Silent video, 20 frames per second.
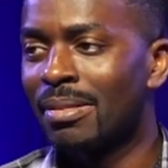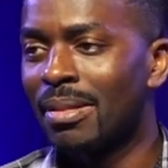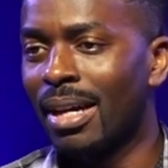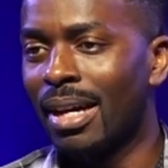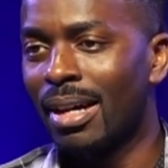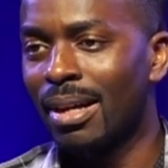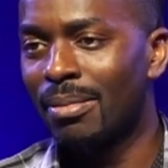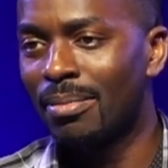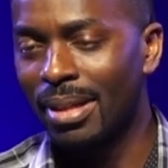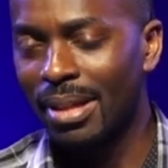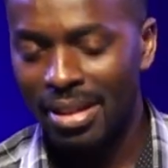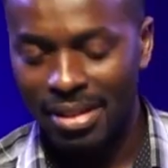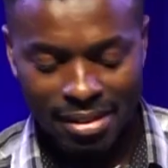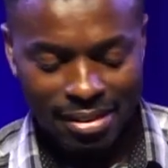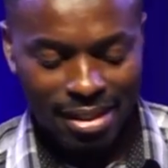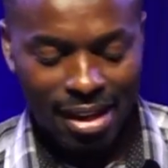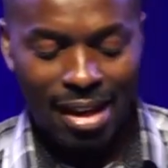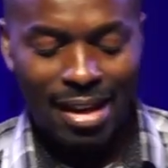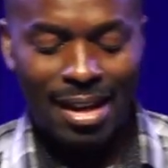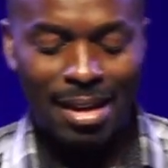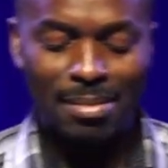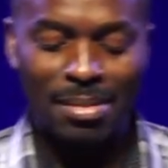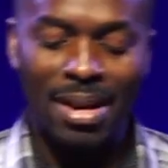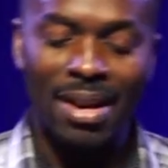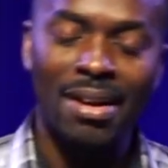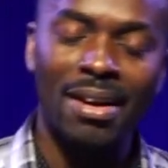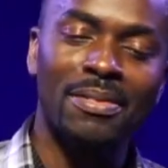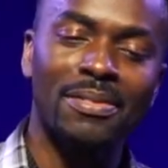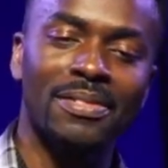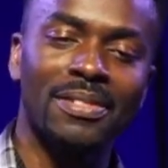uh, because I am
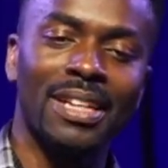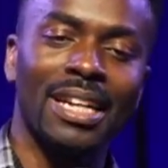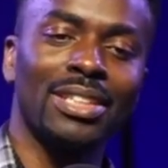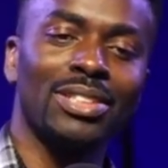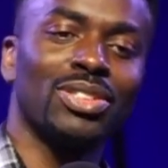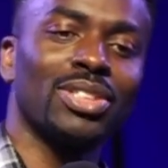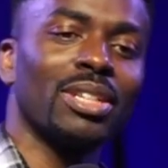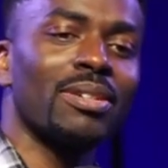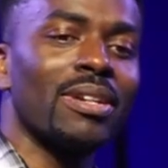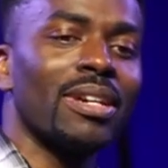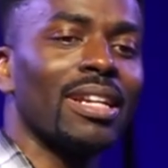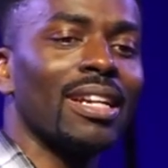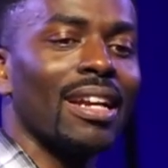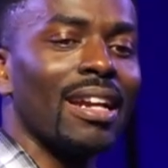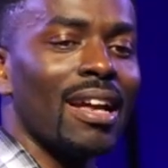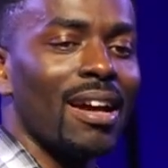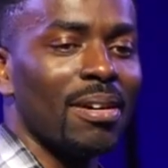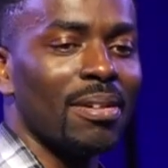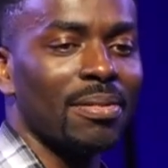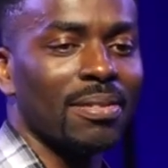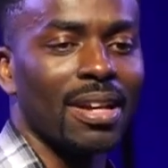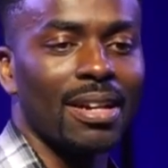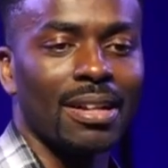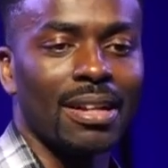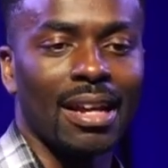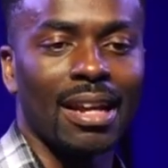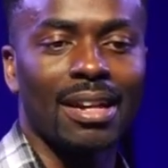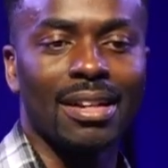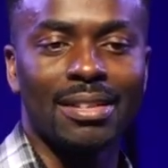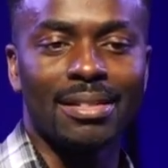half Nigerian and half
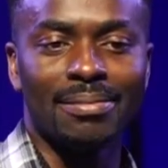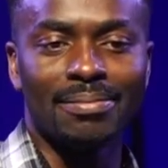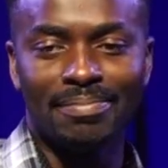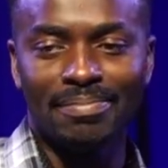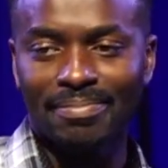Ghanaian.